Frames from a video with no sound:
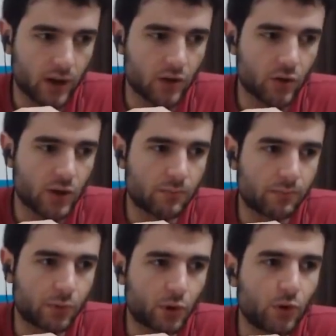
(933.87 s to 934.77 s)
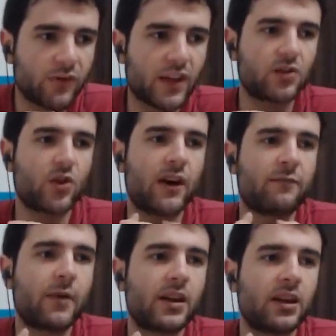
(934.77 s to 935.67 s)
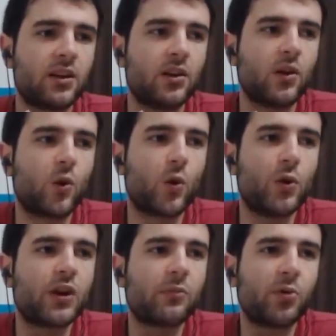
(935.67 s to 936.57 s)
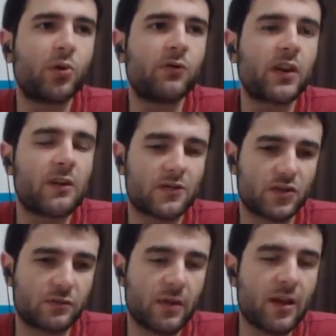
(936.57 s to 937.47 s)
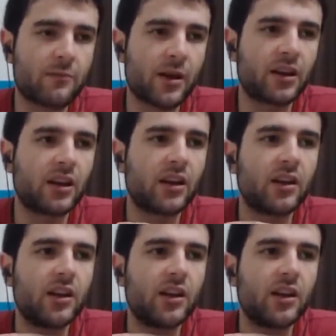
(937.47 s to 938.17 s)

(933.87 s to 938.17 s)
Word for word: You can prove that you don't have money, or you can prove that you have a certain amount of money,